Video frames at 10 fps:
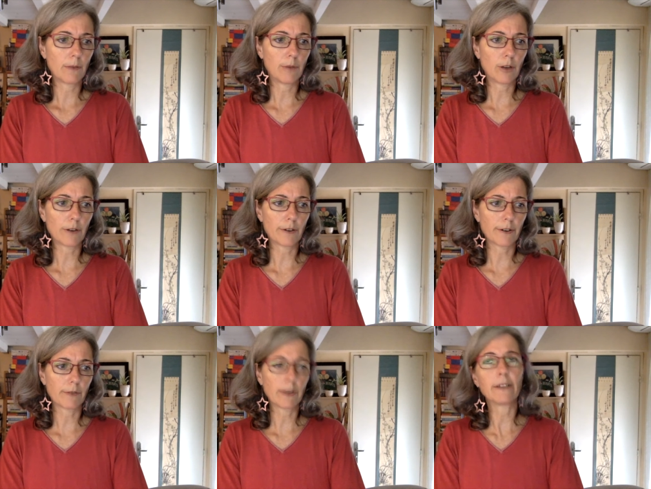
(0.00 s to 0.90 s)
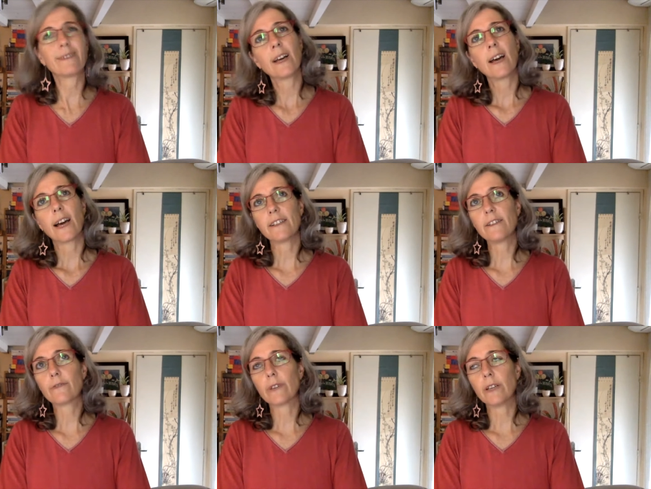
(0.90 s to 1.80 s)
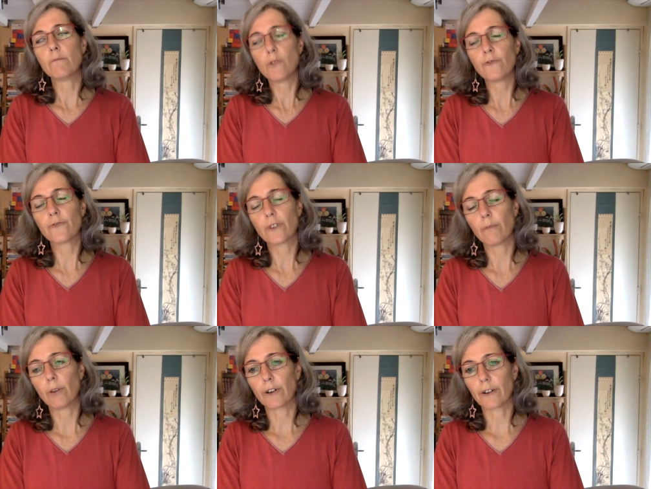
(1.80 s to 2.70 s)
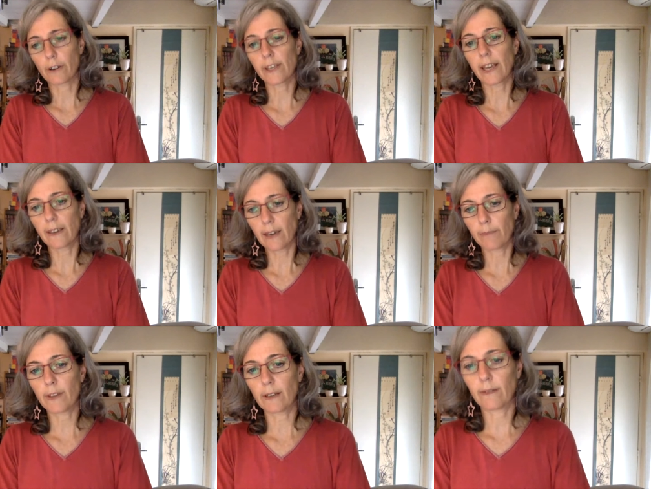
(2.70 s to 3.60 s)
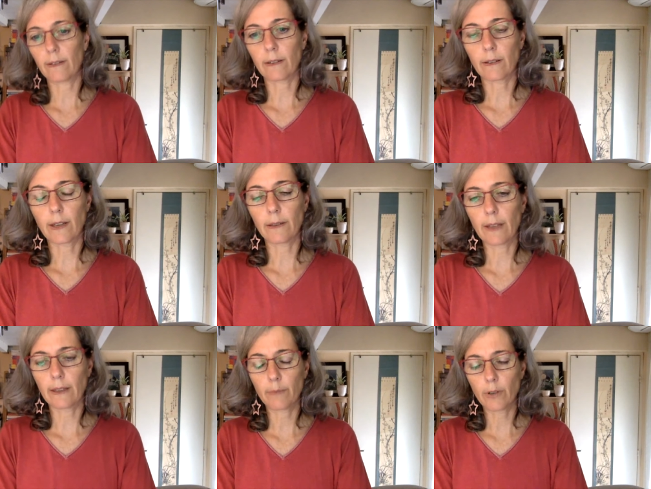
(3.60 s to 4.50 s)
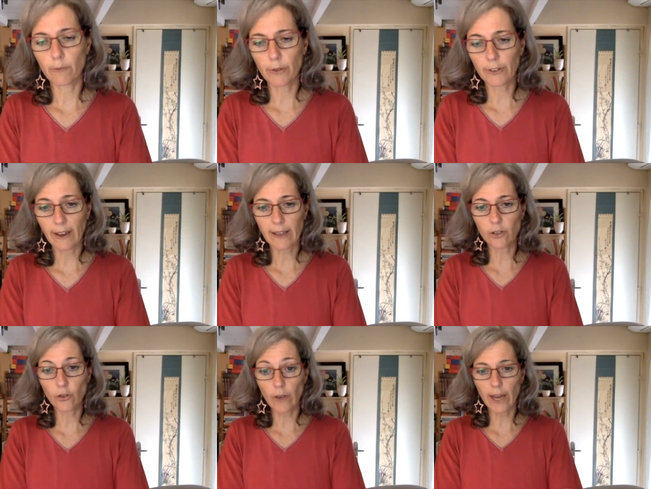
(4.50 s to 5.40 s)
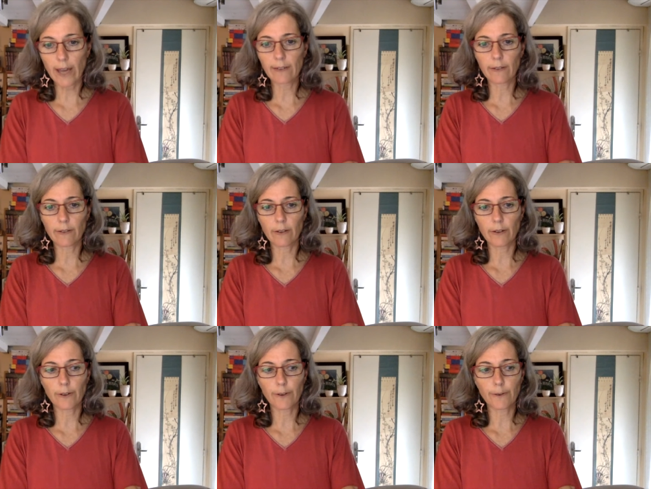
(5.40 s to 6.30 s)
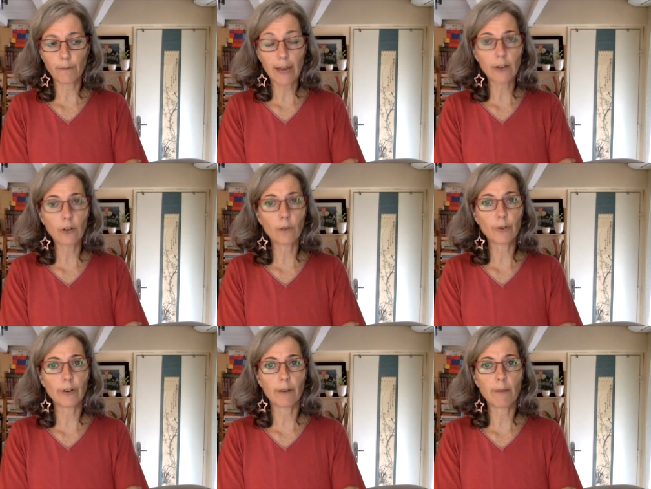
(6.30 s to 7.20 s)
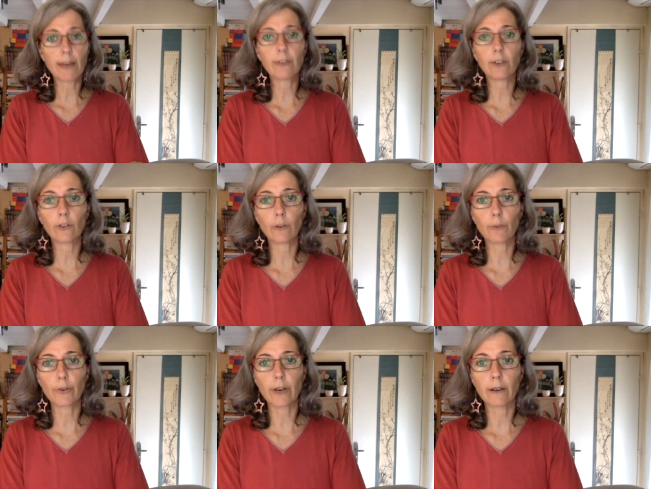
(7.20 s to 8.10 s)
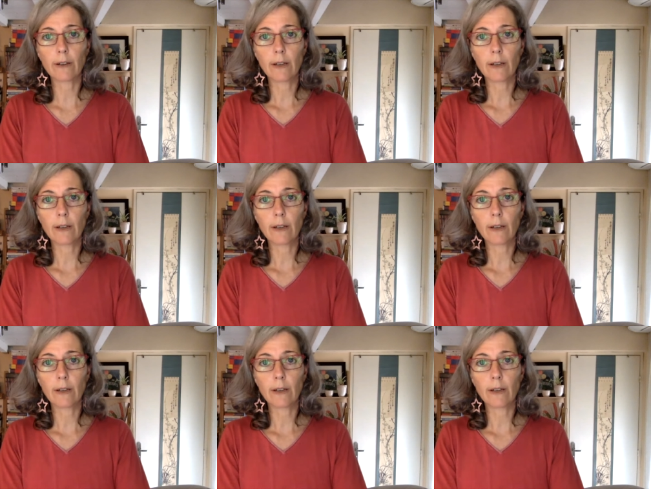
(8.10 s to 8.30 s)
Blogger. Well, I didn't really move from Blogger because I kept that, uh, that that blog, but I tried the My Opera, My Dot Opera,